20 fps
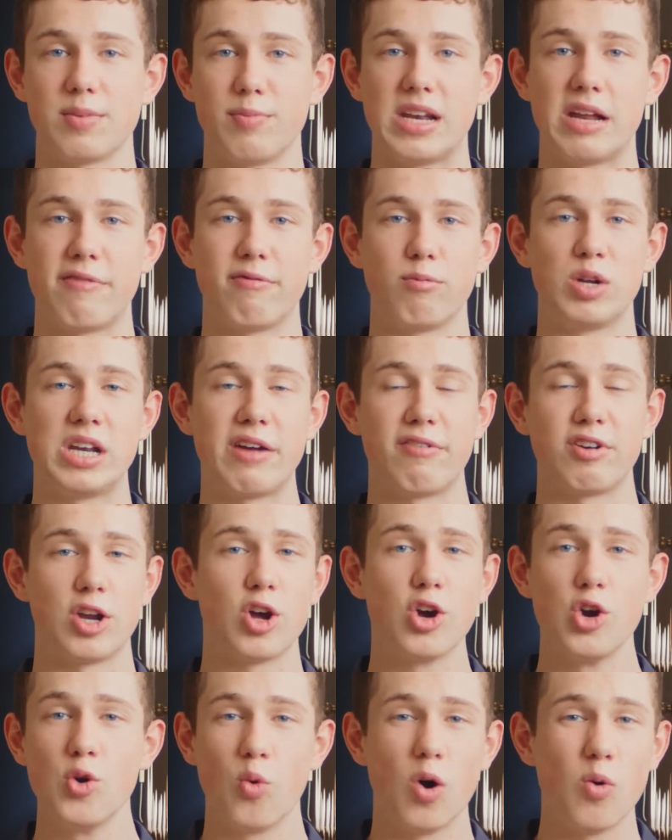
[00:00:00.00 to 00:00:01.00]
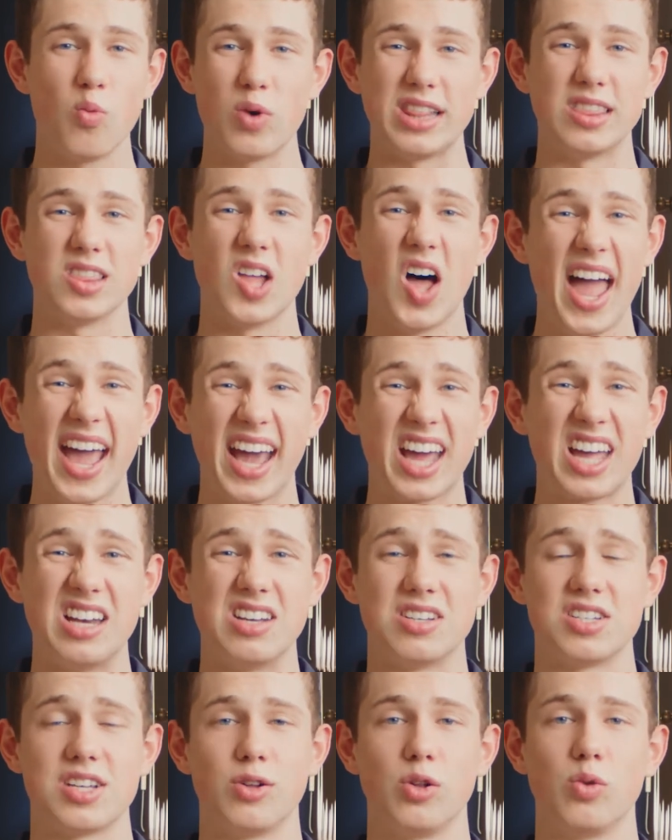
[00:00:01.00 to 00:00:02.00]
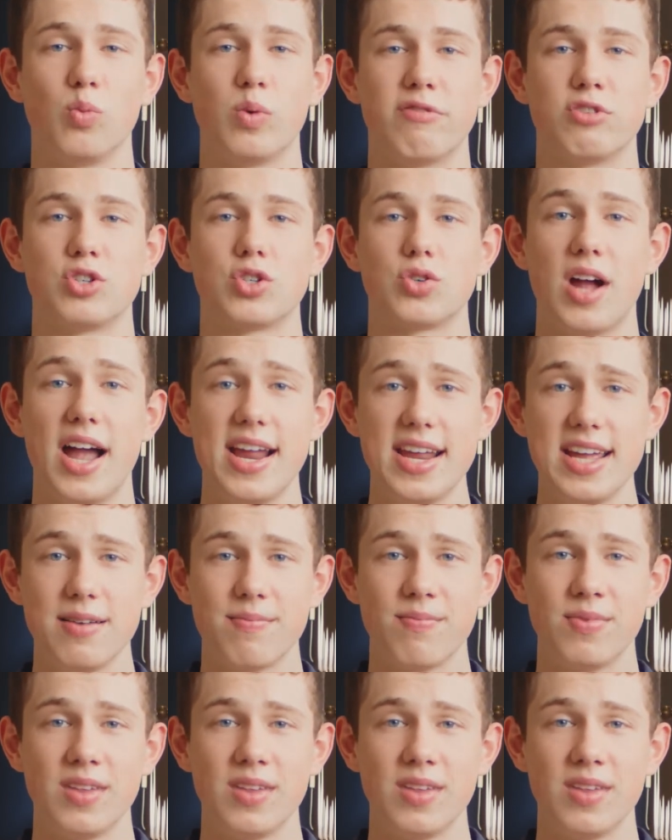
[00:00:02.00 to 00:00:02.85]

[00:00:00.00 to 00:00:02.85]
I mean, we'll never know what we like until we've tried it.